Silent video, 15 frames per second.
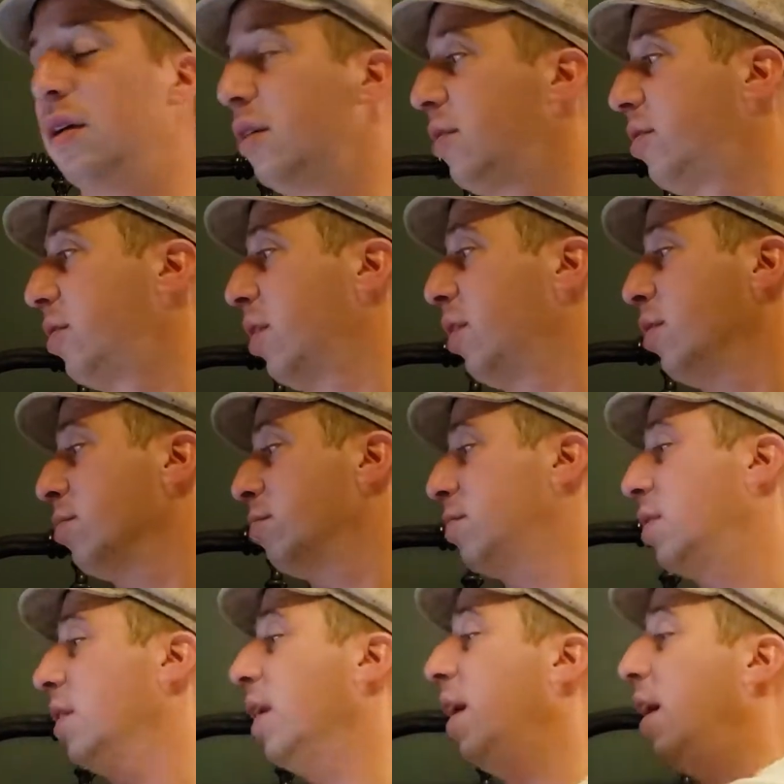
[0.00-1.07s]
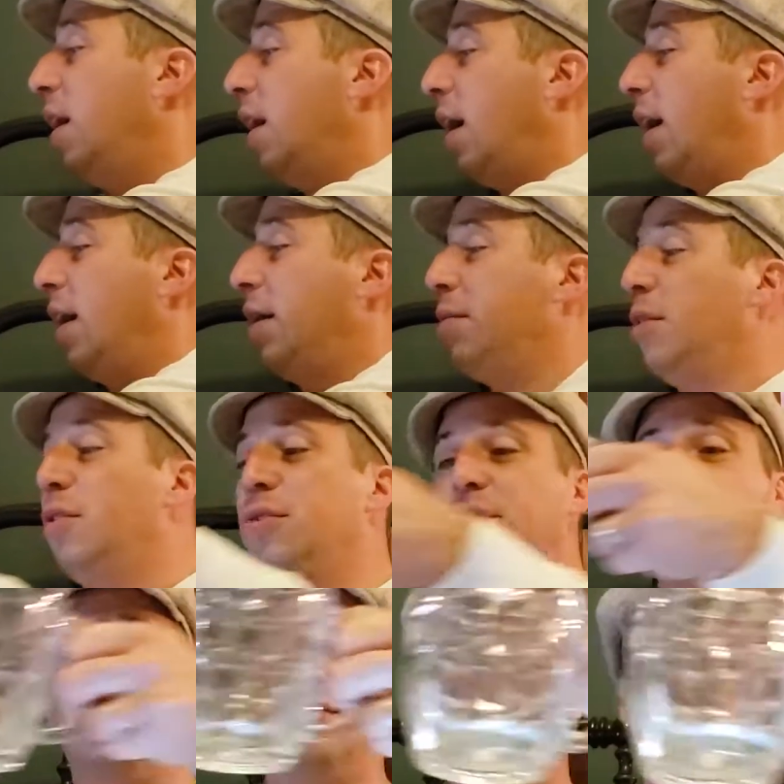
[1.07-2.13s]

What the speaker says: So today I am using this